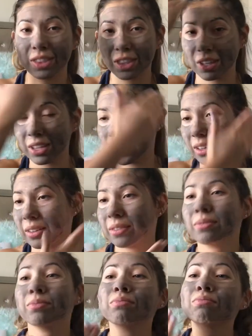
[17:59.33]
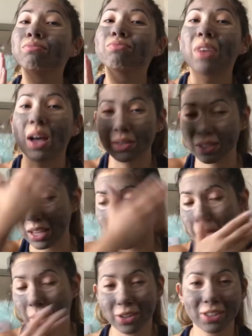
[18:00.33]
the
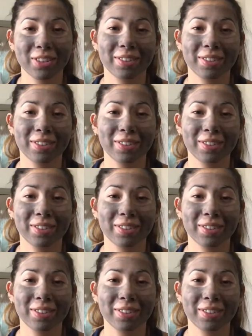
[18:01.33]
outside part.